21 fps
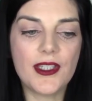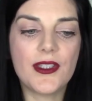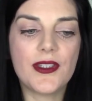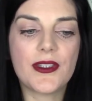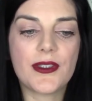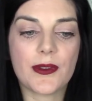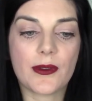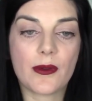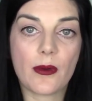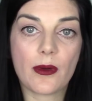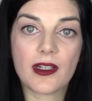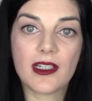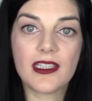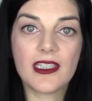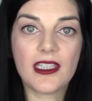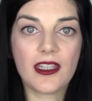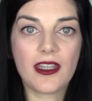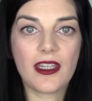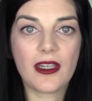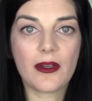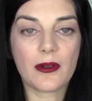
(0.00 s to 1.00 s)
So according
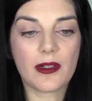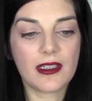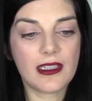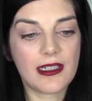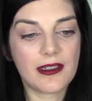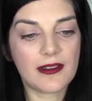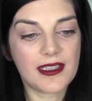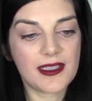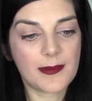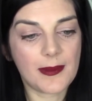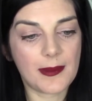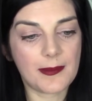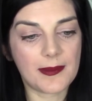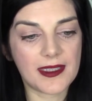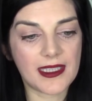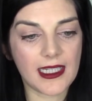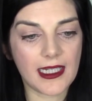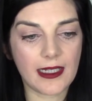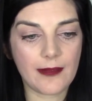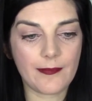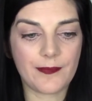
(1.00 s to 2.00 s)
to The Ordinary's
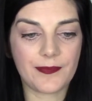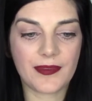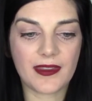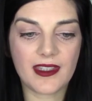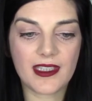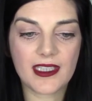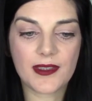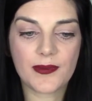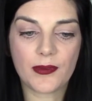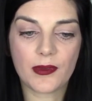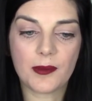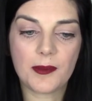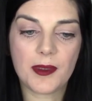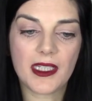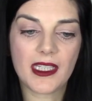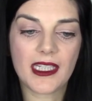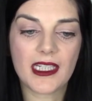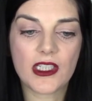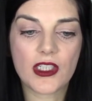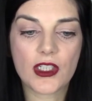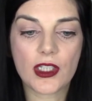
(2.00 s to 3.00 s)
website, this
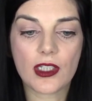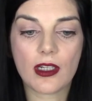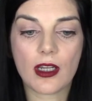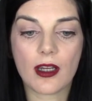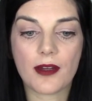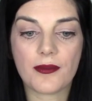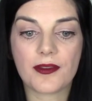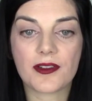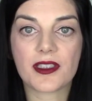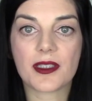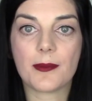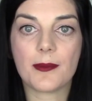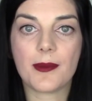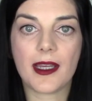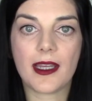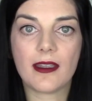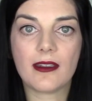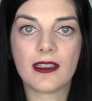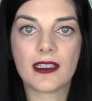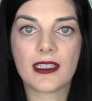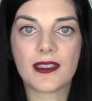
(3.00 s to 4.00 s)
formulation offers a
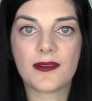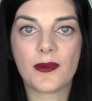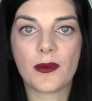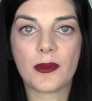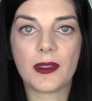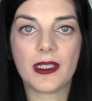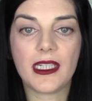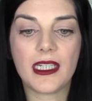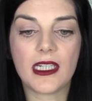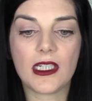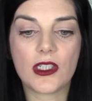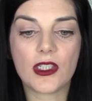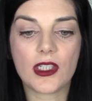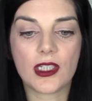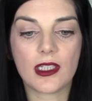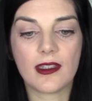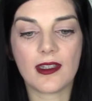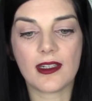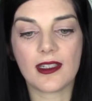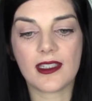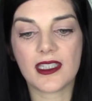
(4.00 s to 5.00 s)
mild
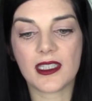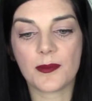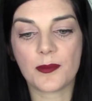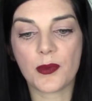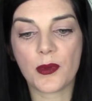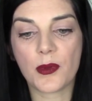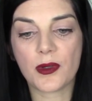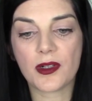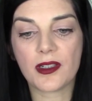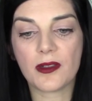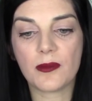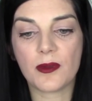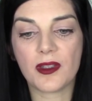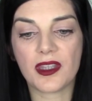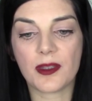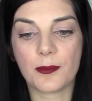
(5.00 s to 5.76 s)
exfoliation that is supported with